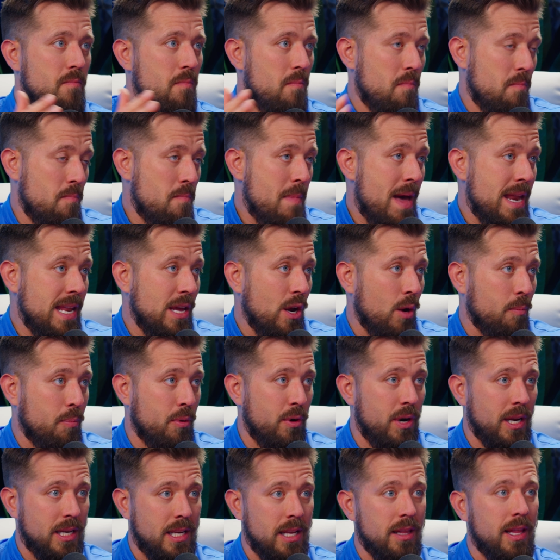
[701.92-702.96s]
many are
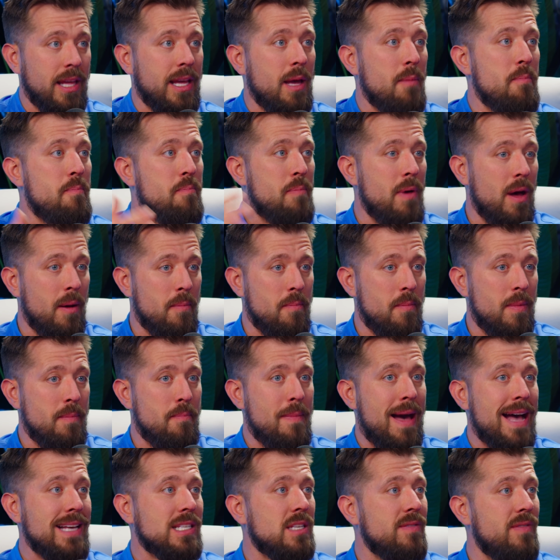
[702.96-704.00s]
predicting like a
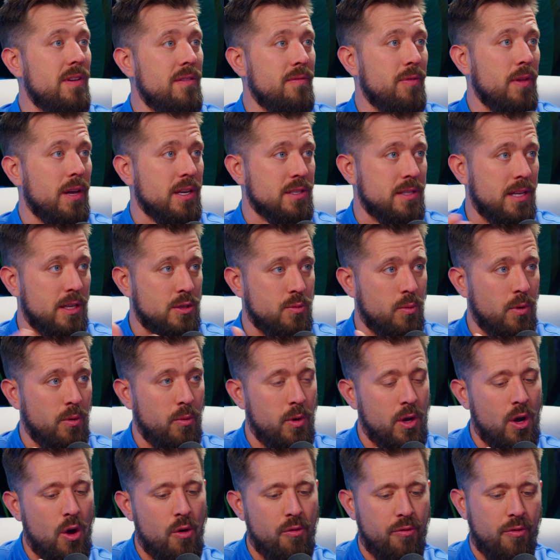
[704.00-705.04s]
massive influx. That's when
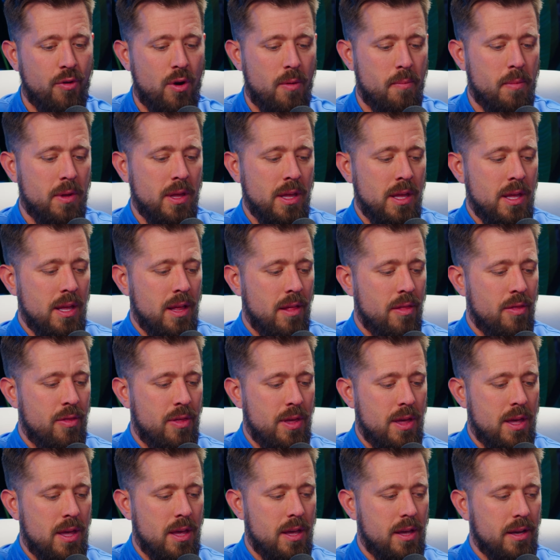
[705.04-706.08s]
we go from
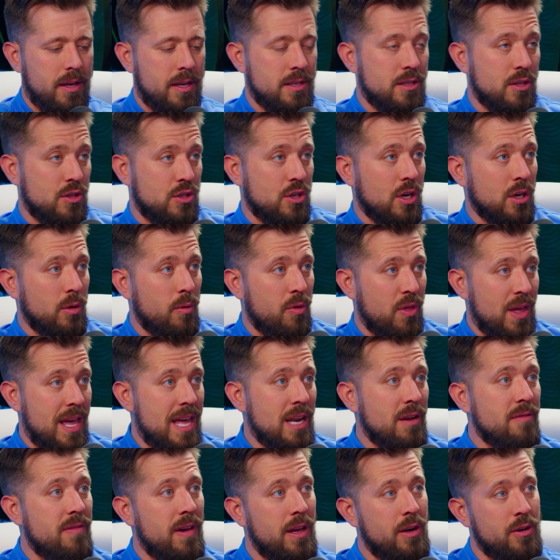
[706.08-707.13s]
because it started with
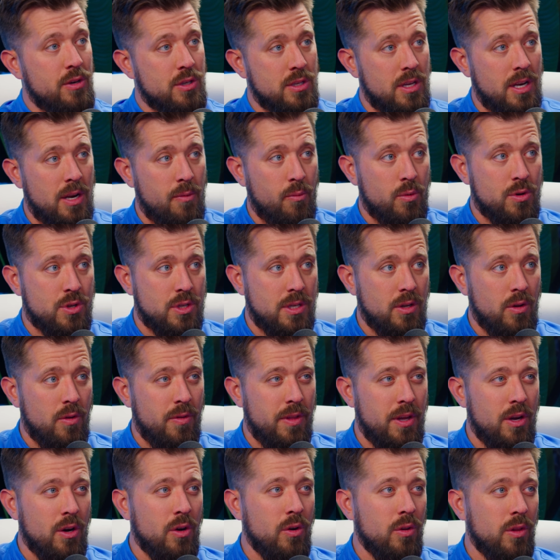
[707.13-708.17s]
innovators and we're still in
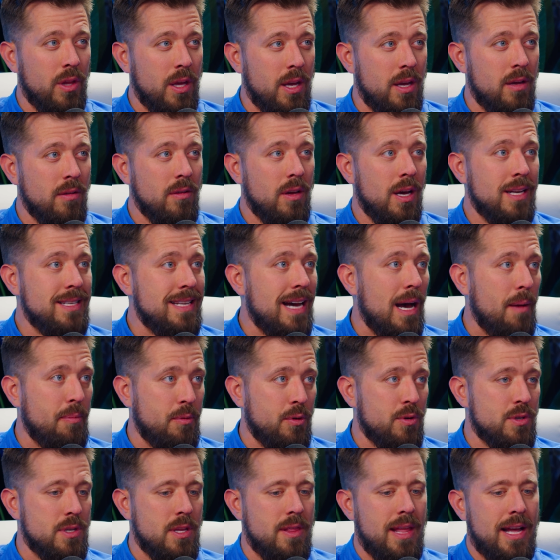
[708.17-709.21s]
the early
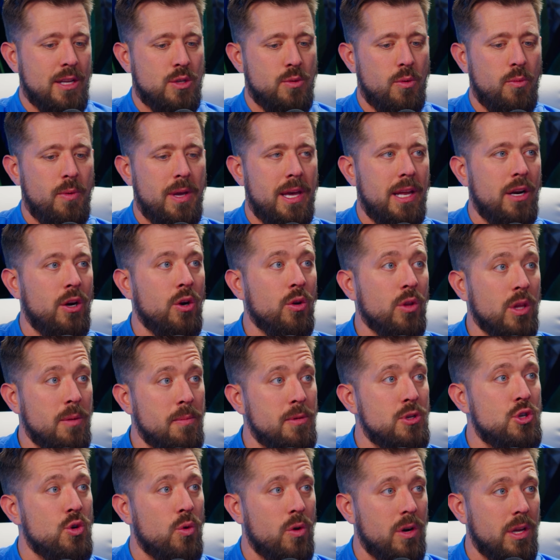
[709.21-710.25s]
adopters, and that's when we hit early
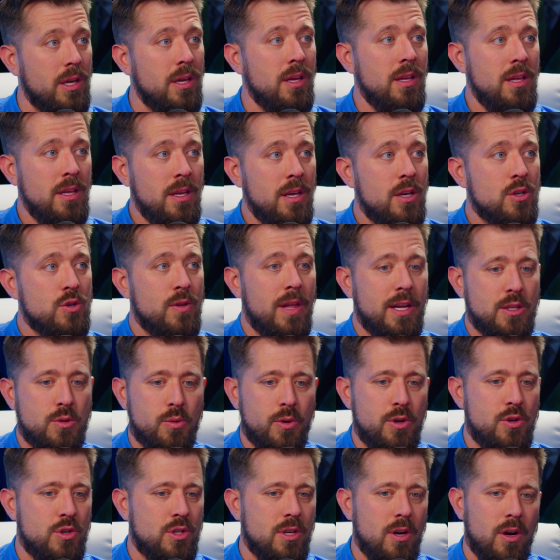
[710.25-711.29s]
majority. So that's where
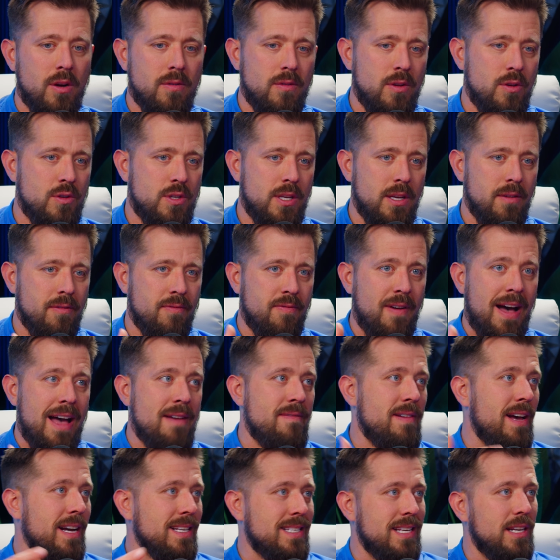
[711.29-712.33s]
you see a
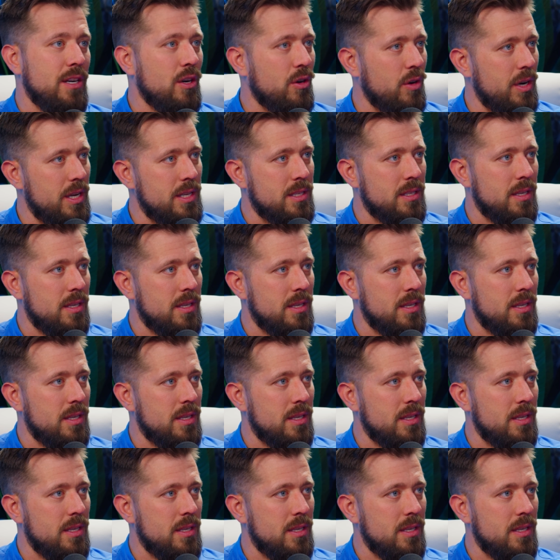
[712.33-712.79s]
5x increase